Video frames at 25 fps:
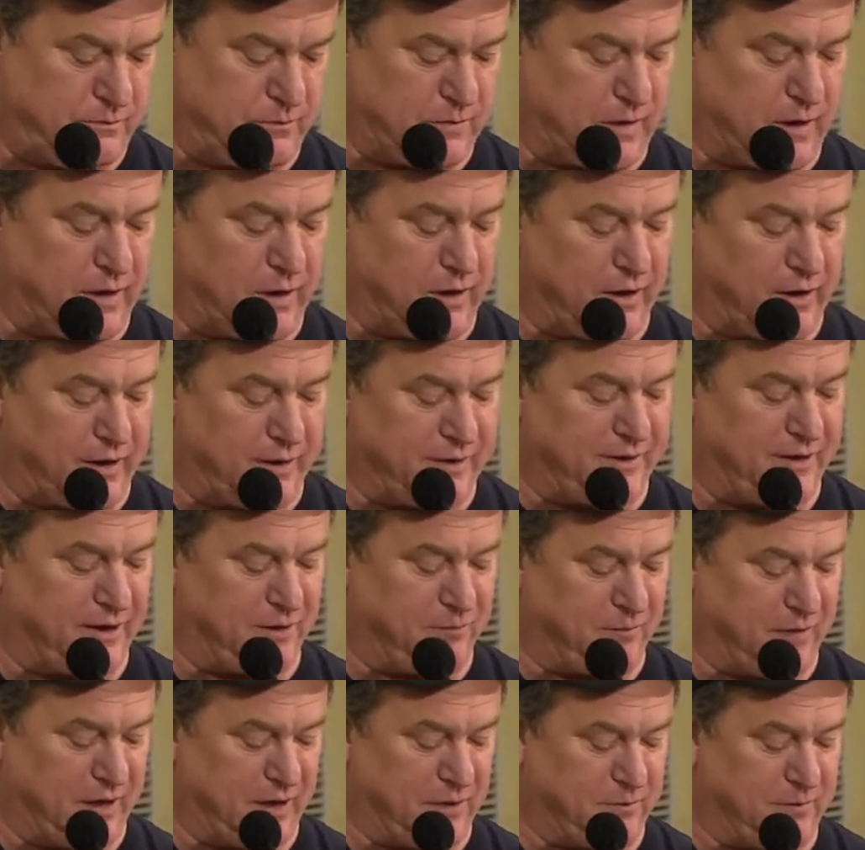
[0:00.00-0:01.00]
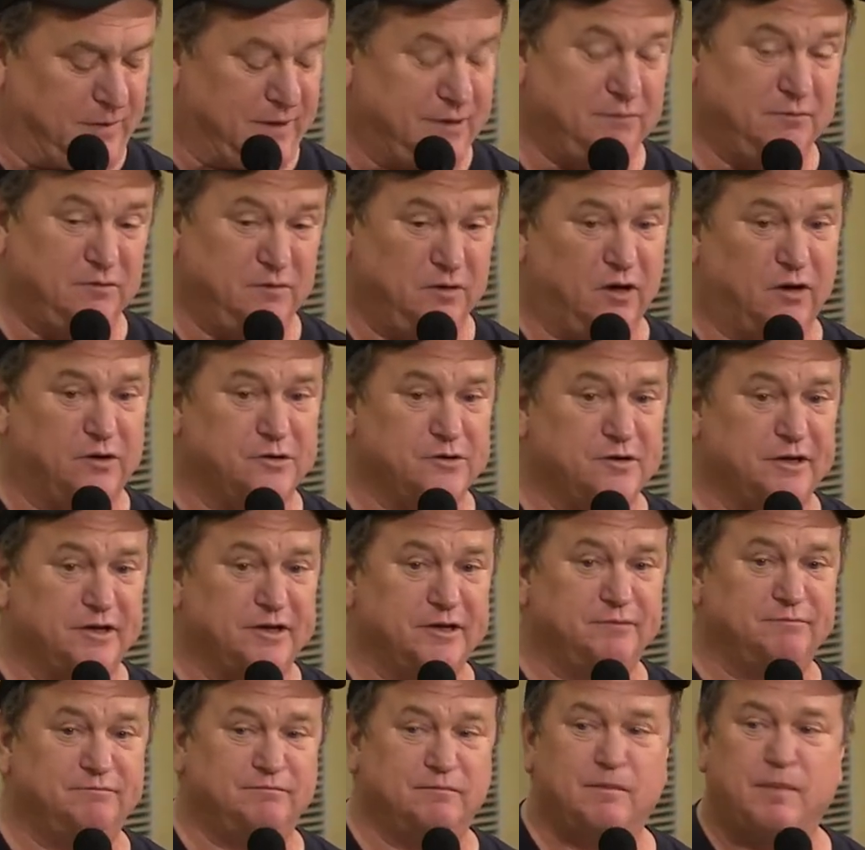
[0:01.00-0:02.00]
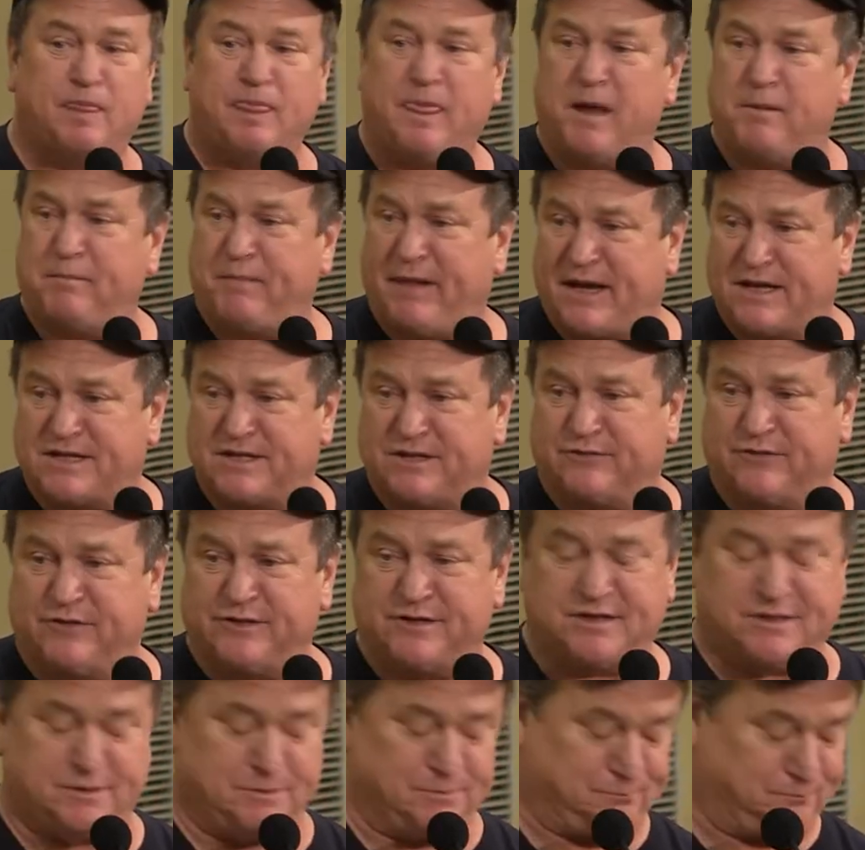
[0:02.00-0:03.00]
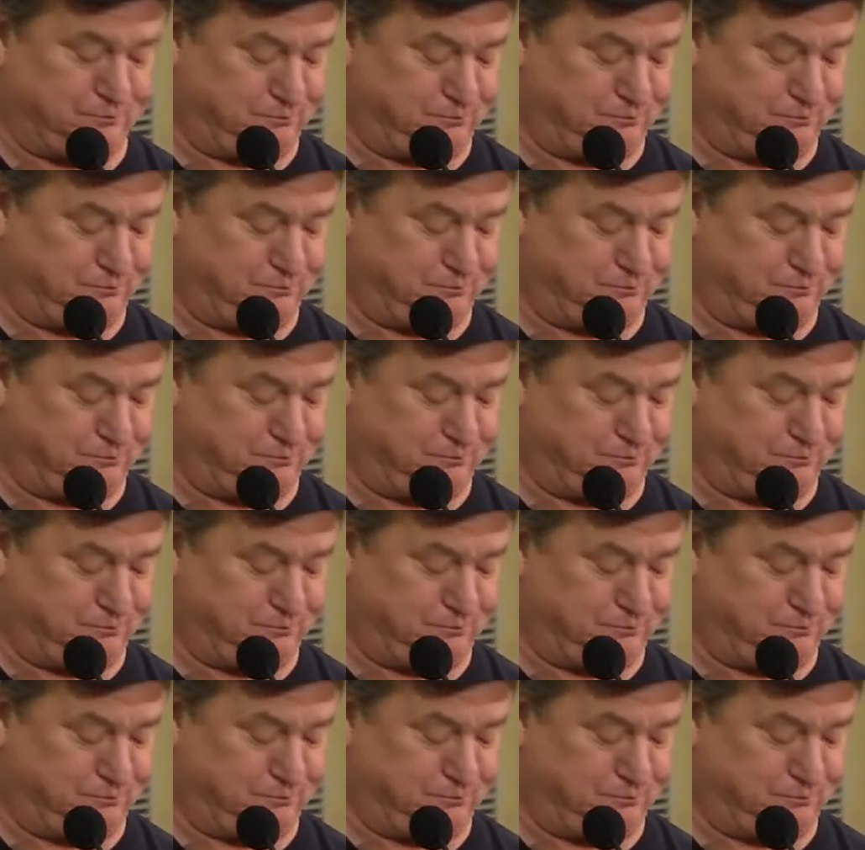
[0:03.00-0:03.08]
God had made me, largely, a pacifist.